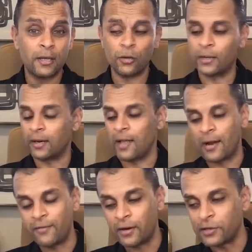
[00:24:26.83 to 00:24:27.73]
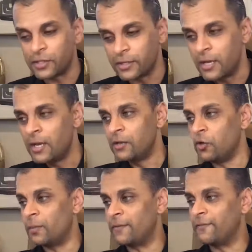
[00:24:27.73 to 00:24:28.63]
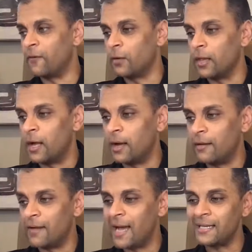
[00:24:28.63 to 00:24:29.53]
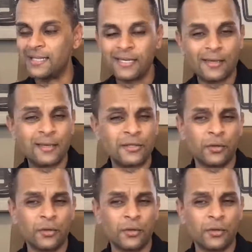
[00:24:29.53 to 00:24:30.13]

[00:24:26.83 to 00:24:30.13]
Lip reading: You'll get a lot of energy. You'll be full of ideas.